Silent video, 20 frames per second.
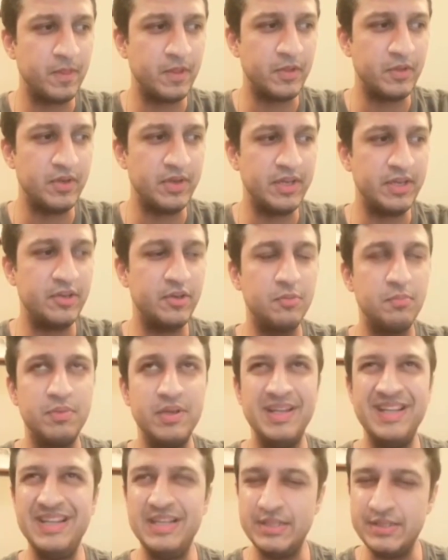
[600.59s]
You need to
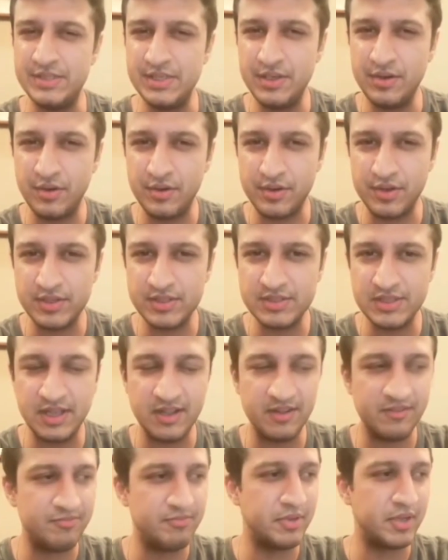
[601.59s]
be easy on yourself,